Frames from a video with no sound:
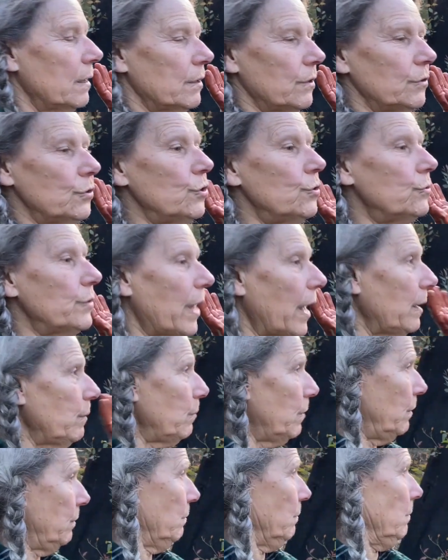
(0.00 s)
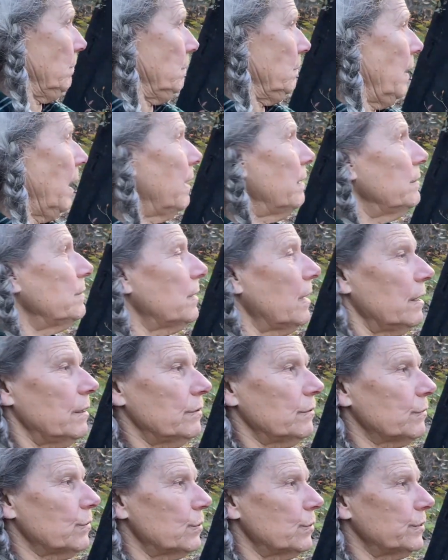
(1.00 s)
you name it. And
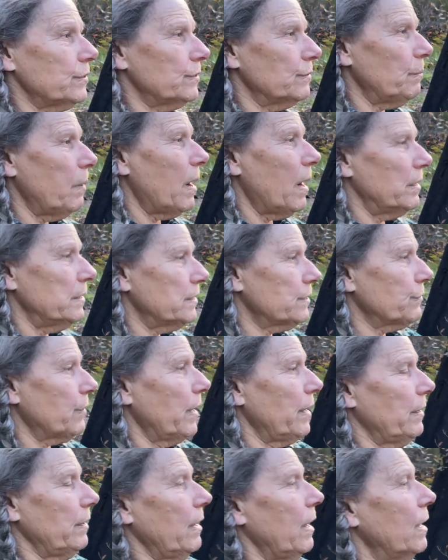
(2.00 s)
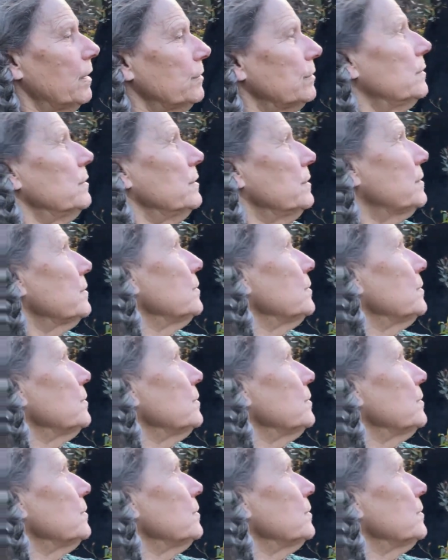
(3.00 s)
of course the Pinus radiata is